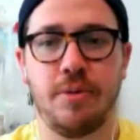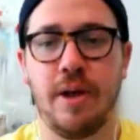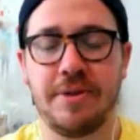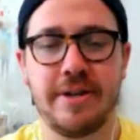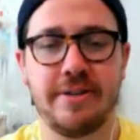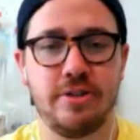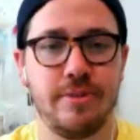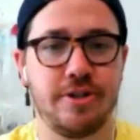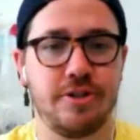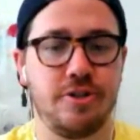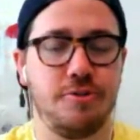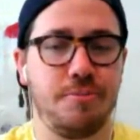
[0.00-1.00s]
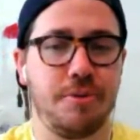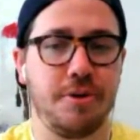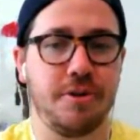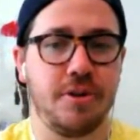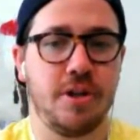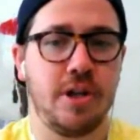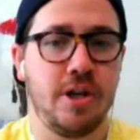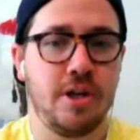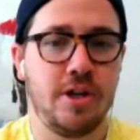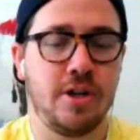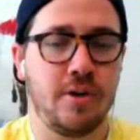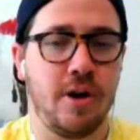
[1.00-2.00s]
I mean, as you mentioned, you put,
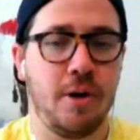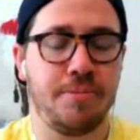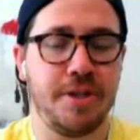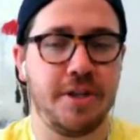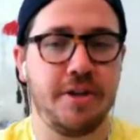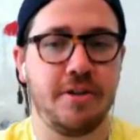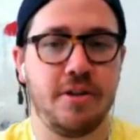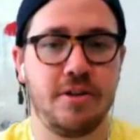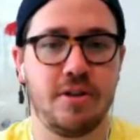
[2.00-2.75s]
you know, Upton,